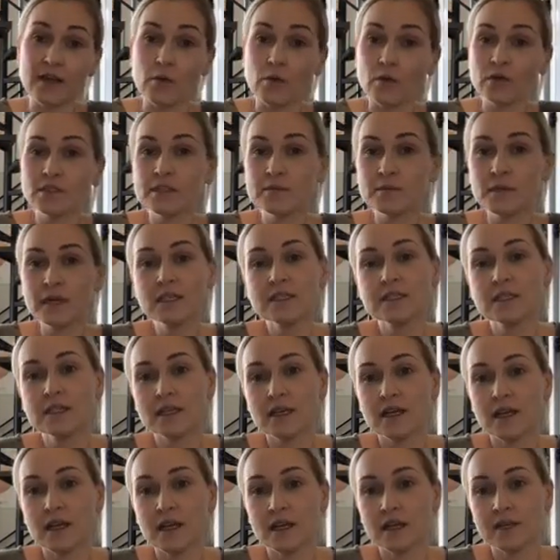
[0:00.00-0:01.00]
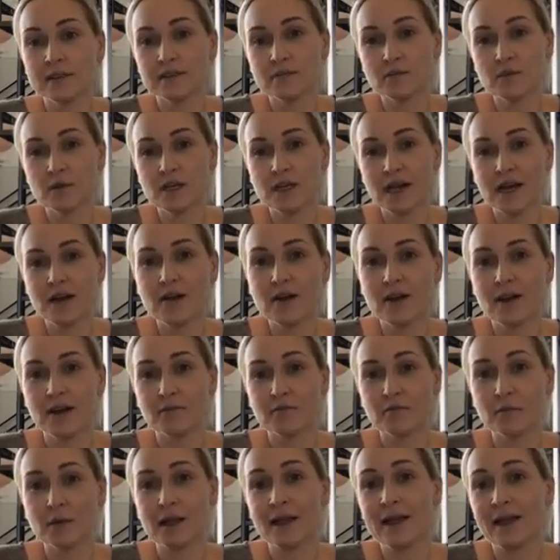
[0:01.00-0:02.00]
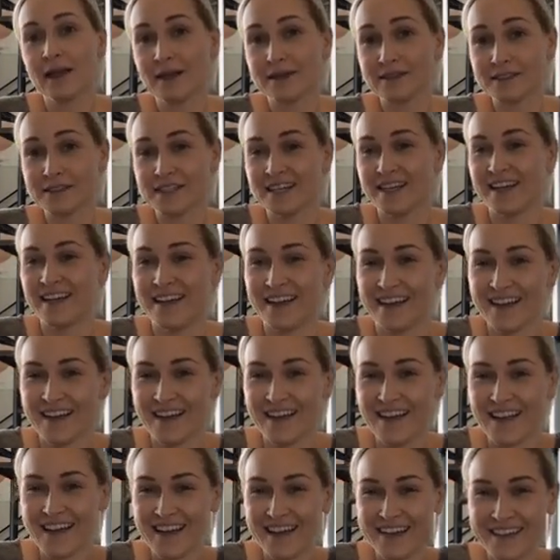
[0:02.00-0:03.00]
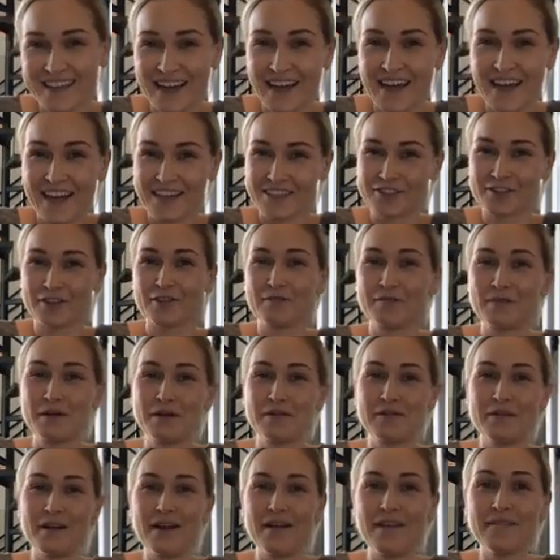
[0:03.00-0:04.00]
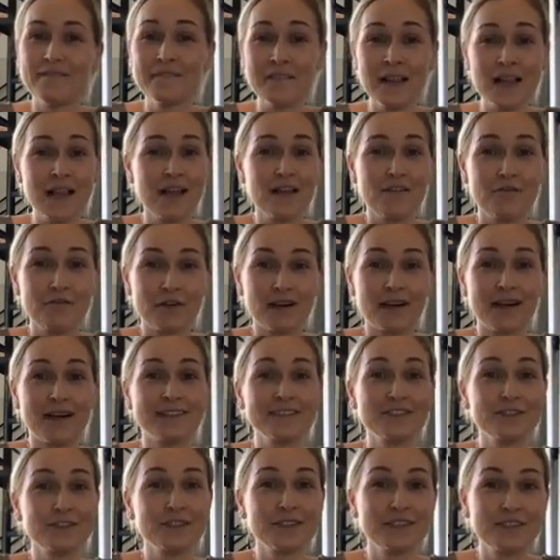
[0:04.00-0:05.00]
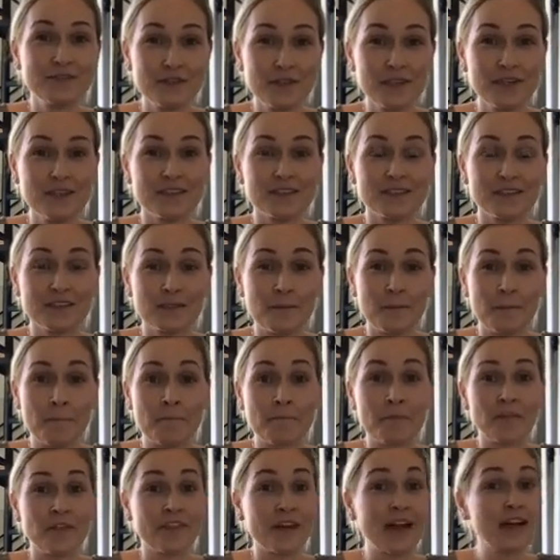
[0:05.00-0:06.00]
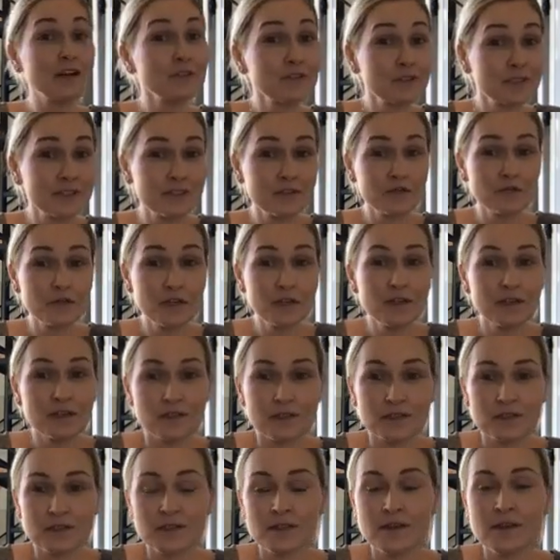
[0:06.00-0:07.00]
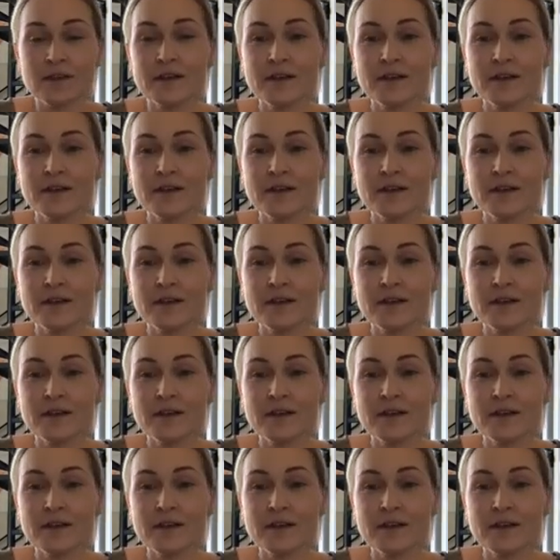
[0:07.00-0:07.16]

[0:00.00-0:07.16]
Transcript: what's amazing is we now have plants that actually been around for hundreds of years, thousands of years,